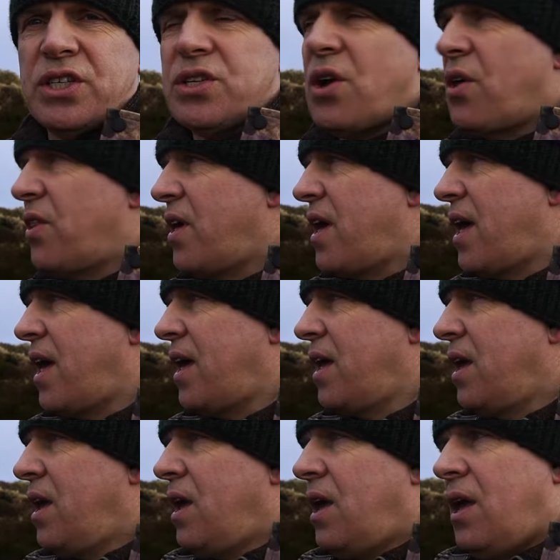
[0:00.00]
is not there,
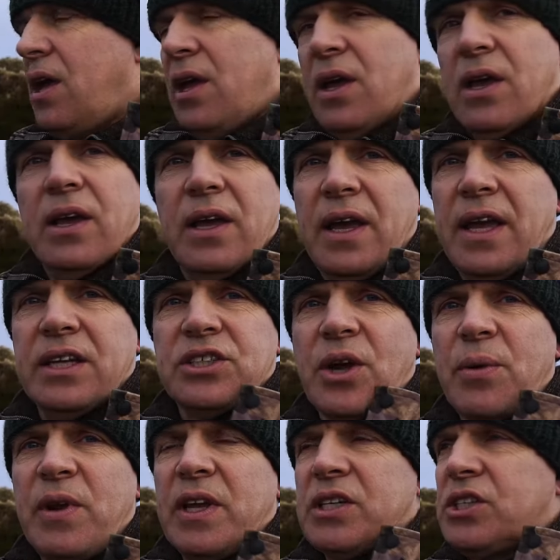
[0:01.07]
it's
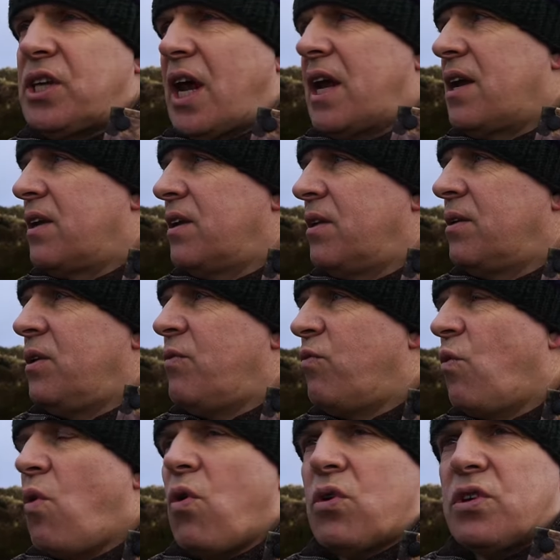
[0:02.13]
only a second and you've
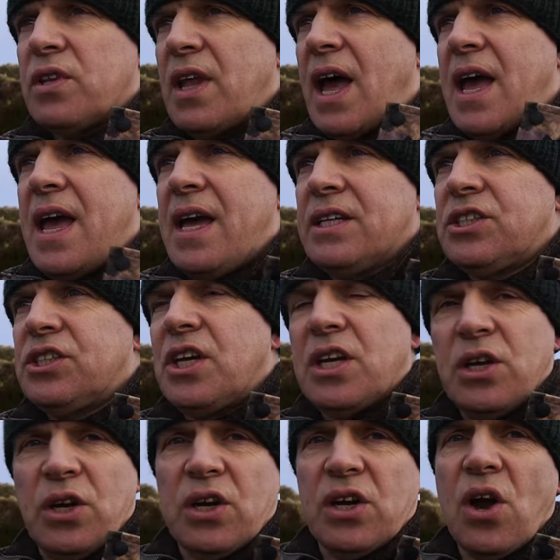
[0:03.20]
walked and that hare's seen
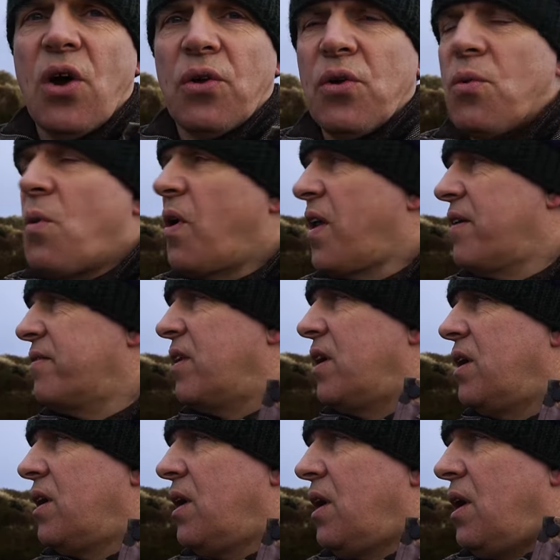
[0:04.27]
you and gone or whatever,
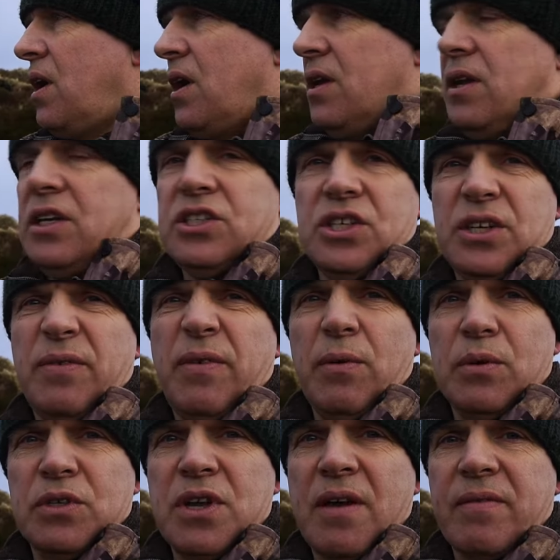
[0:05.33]
and it's as if it
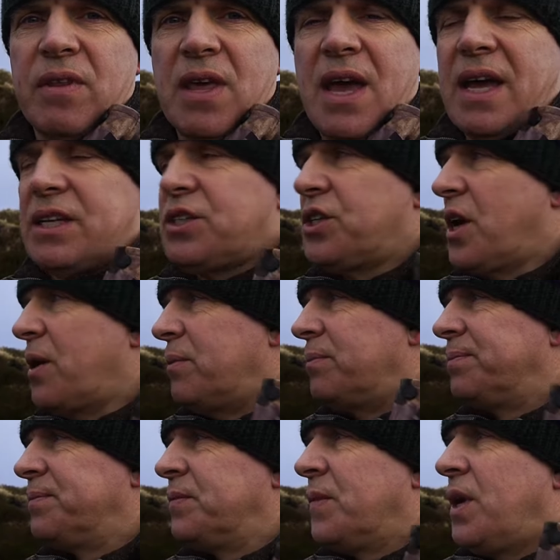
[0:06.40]
was never there. So
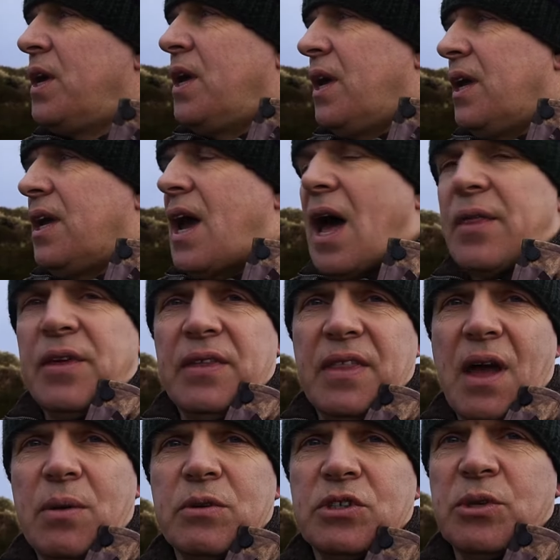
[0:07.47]
yeah, I think
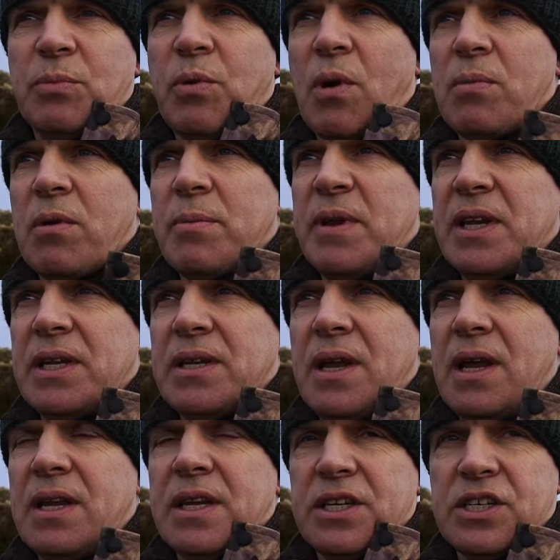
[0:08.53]
that was the problem
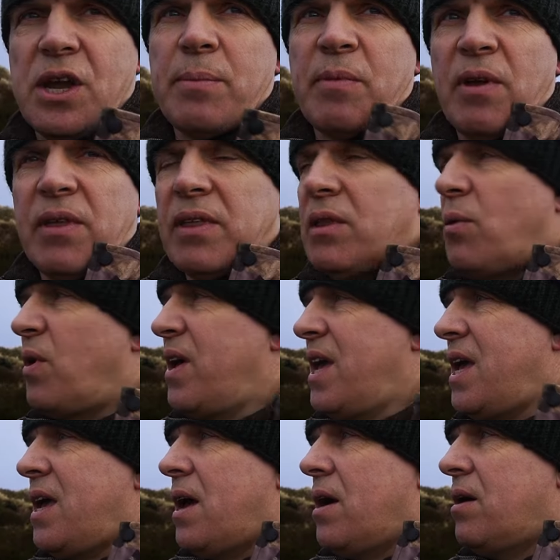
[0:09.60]
in December. I think they were
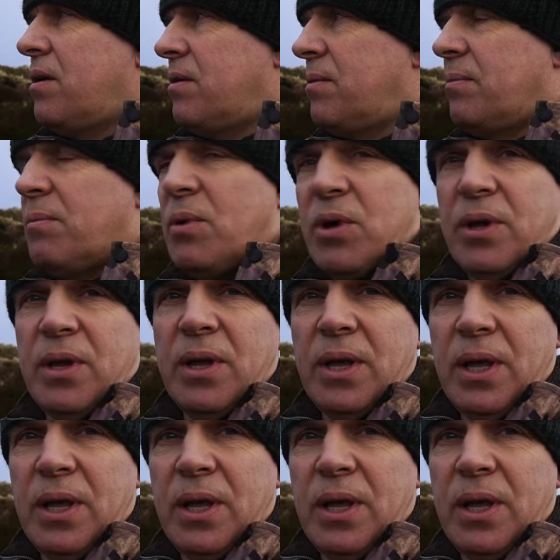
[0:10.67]
here, but